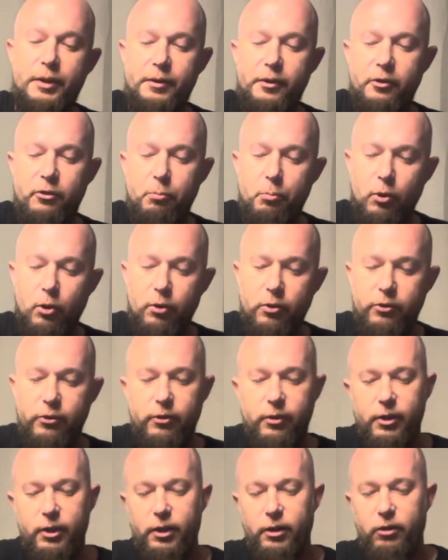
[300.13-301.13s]
this
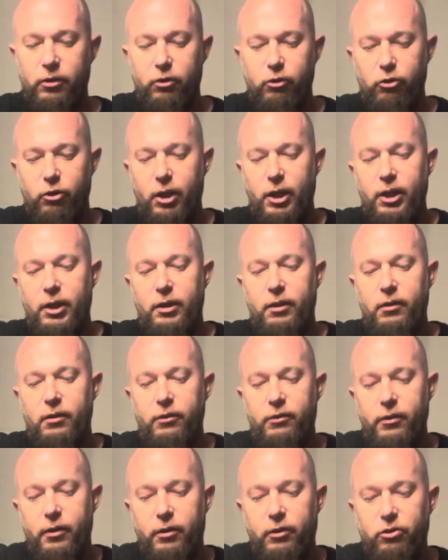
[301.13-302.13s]
person in
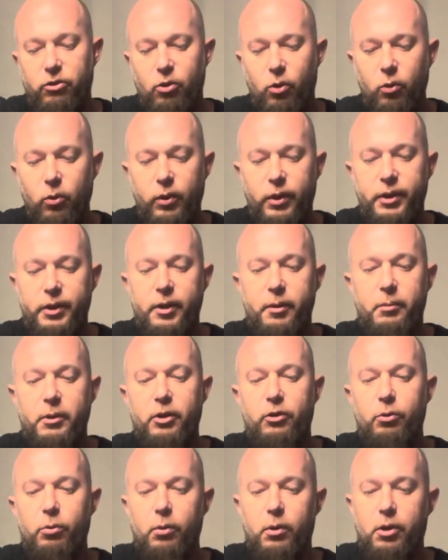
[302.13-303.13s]
chains and throwing them
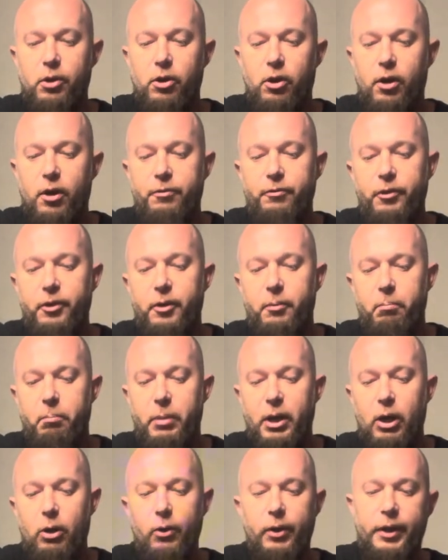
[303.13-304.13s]
into a coffin and
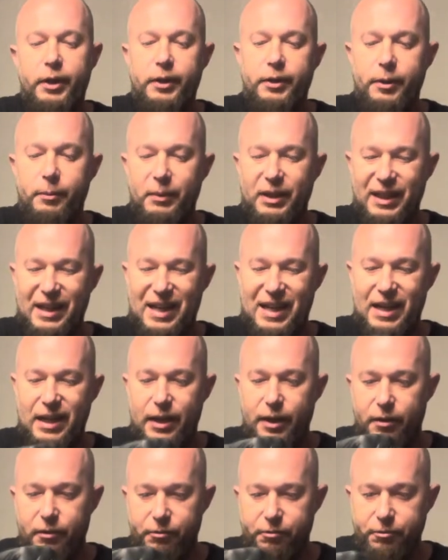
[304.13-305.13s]
burying them
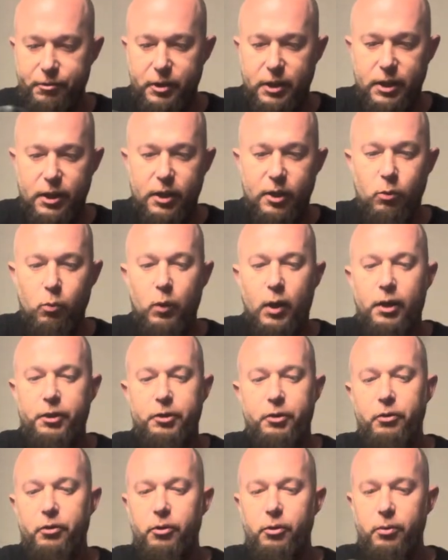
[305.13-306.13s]
alive while you
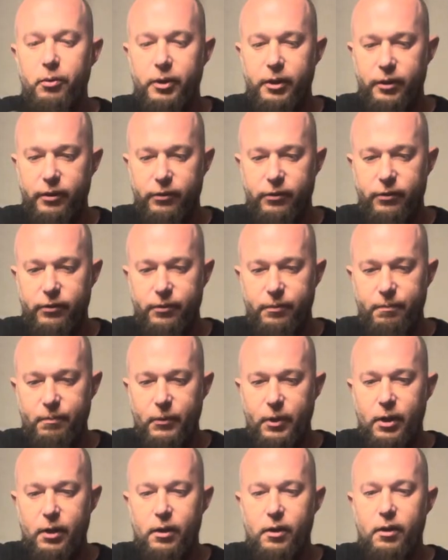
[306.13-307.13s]
do this.
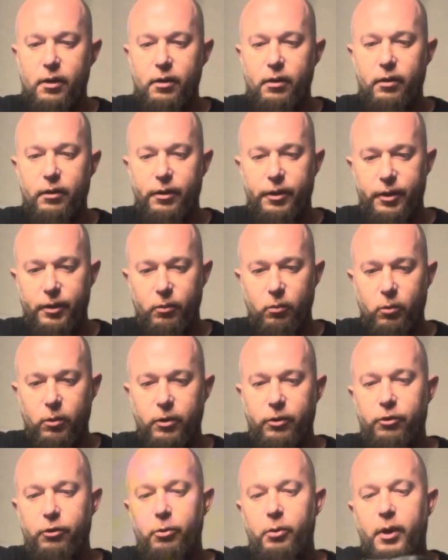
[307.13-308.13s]
All right,
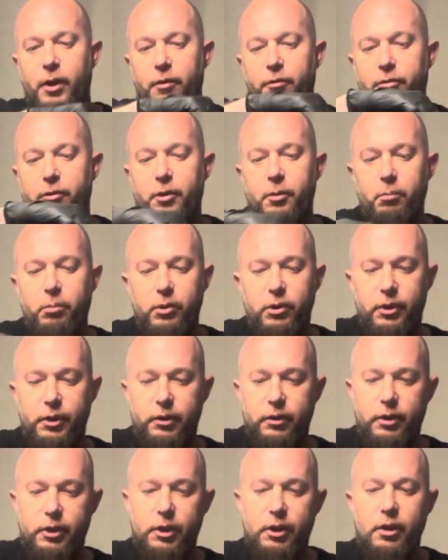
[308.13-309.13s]
once you have
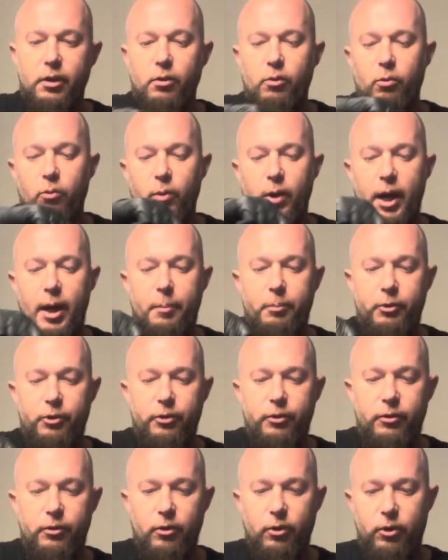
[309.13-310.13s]
completely wrapped
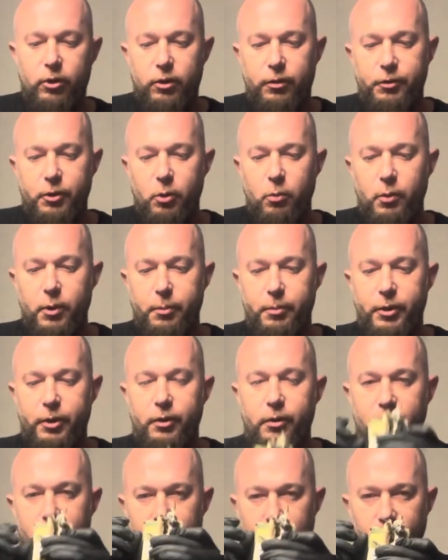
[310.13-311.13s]
all of your ribbon
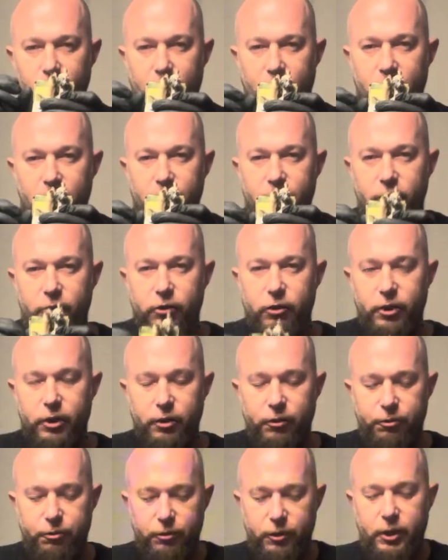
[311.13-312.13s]
around the
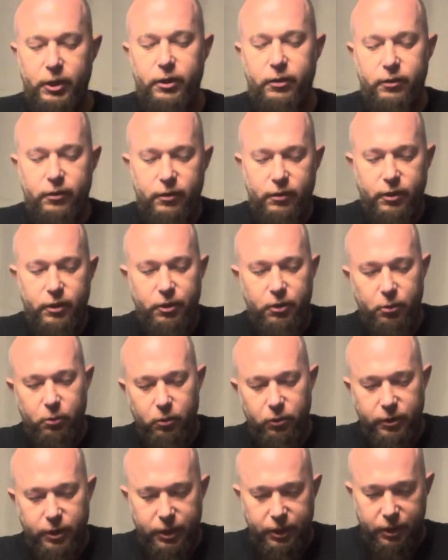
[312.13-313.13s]
chicken feet, and you will
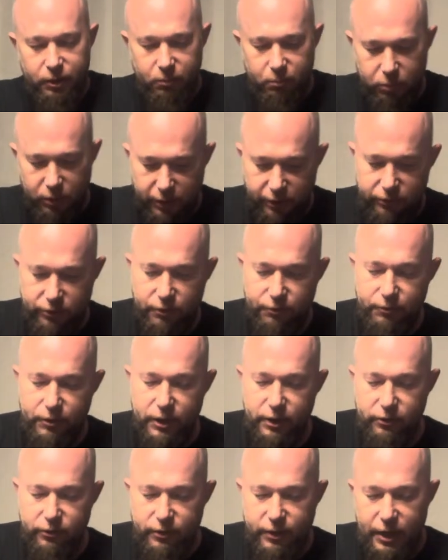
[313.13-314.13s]
take it and place it
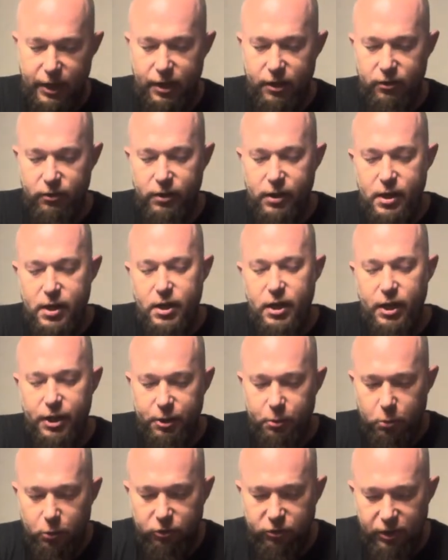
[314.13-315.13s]
face down, and you
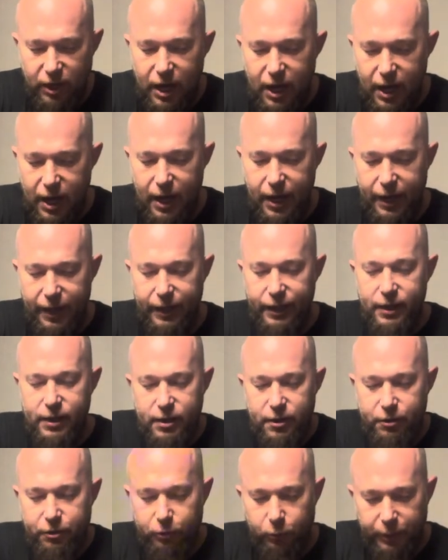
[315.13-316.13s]
will tie
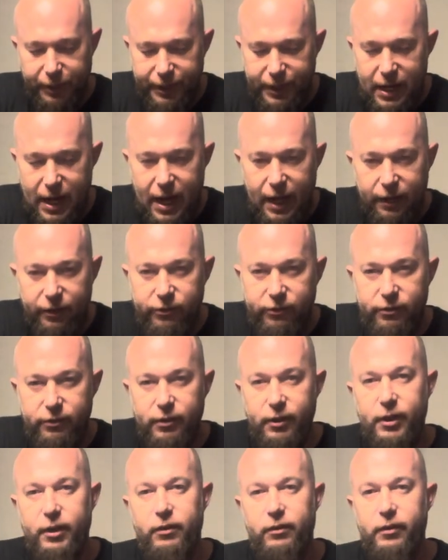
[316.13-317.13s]
3 knots
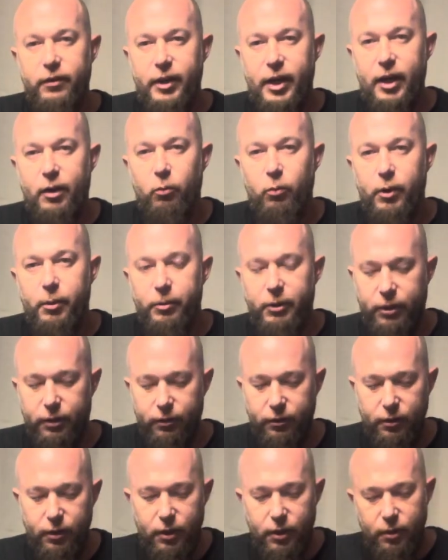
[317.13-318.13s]
into that ribbon,
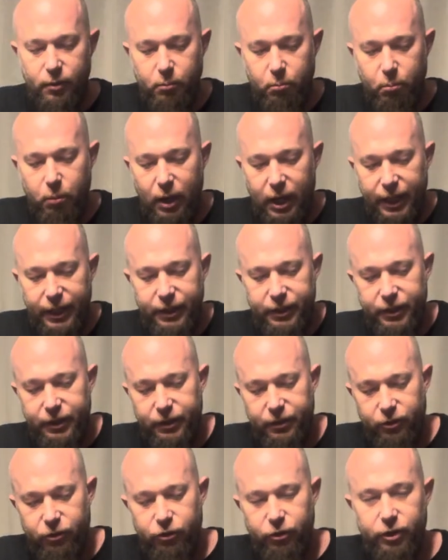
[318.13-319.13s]
binding
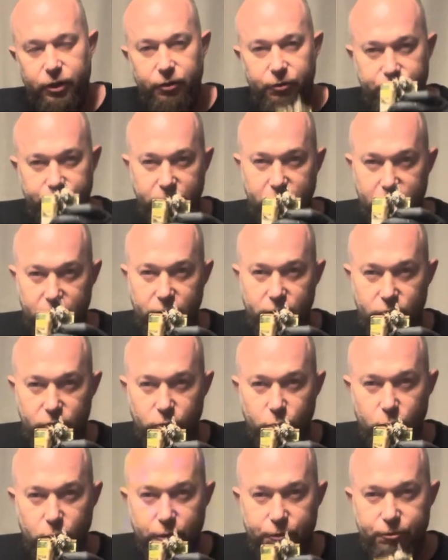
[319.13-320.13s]
the chicken feet
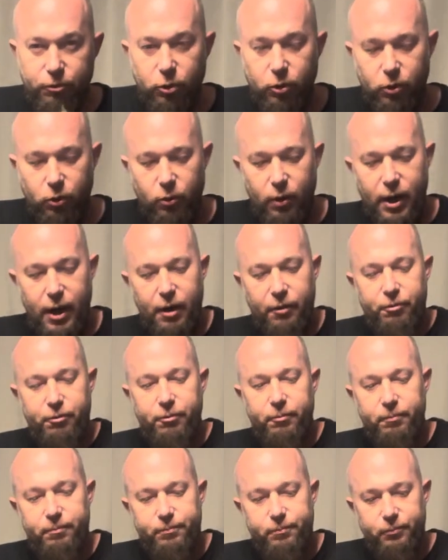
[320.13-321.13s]
to the photograph,
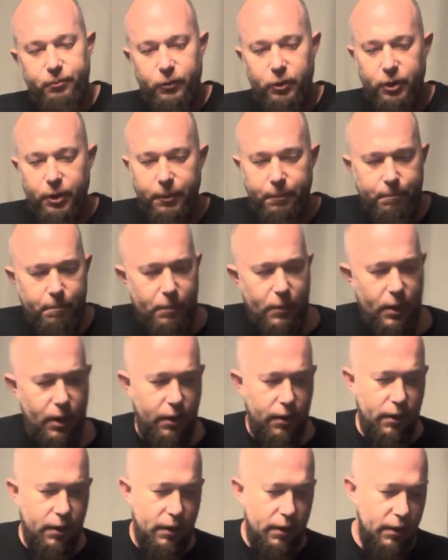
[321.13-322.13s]
okay?
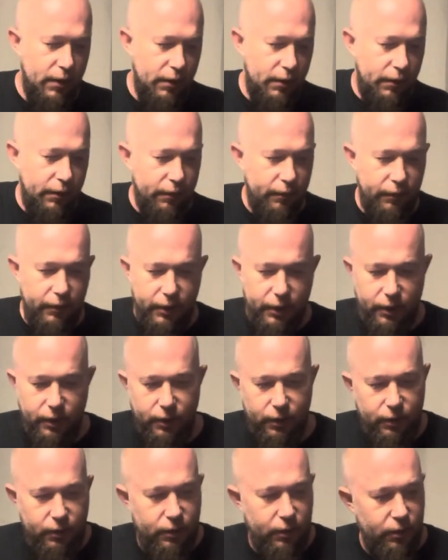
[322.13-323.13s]

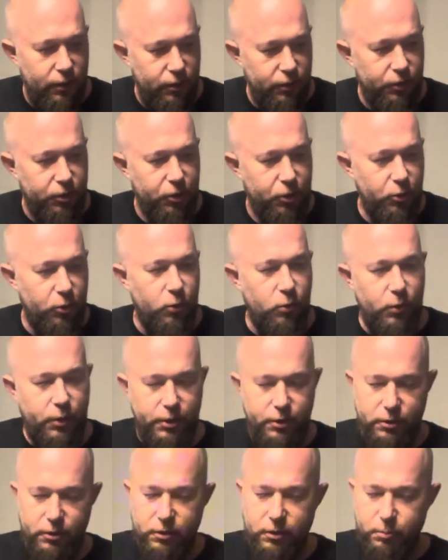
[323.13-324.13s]
Then you
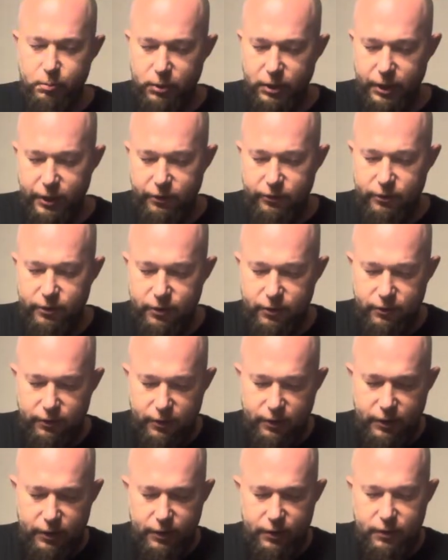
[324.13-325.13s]
will place it
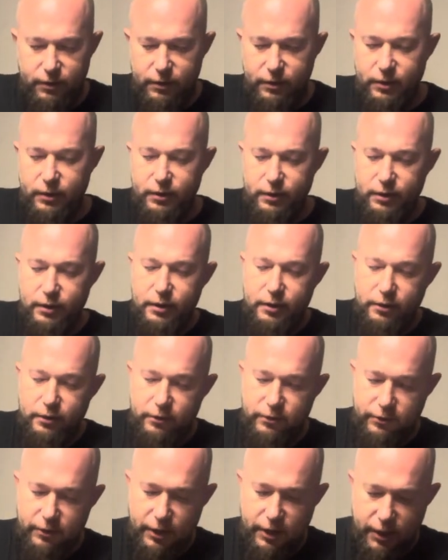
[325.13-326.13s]

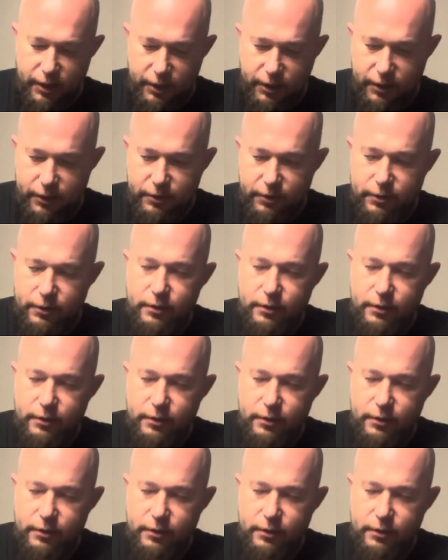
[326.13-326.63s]
inside